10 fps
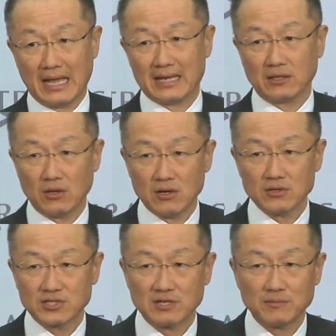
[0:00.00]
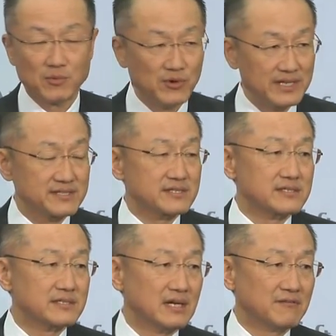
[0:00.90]
and long-term
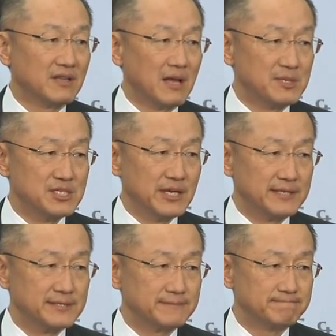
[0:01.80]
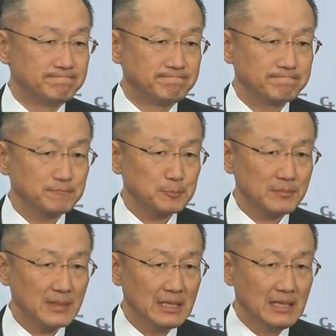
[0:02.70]
risks of climate change.
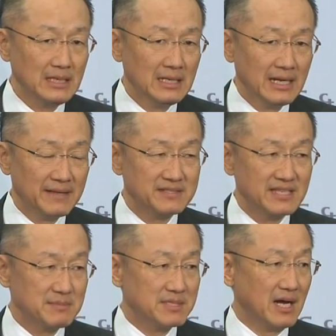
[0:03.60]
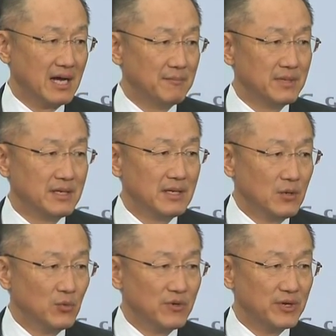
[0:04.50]
At the same time,
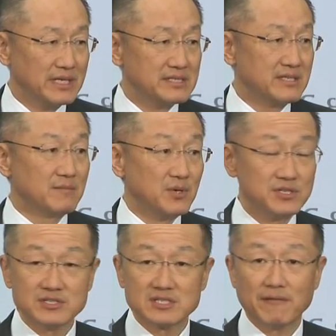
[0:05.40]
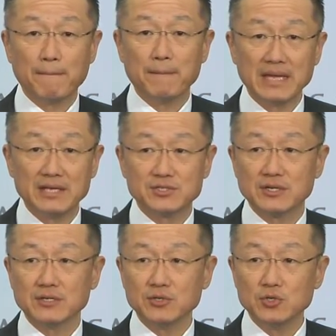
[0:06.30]
we've witnessed the emergence of a
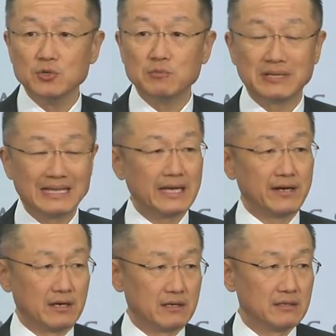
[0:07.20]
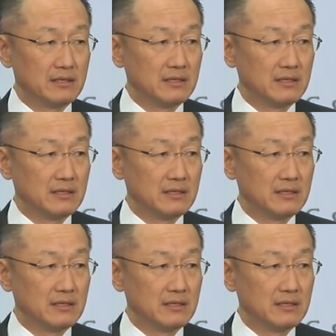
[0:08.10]
major new player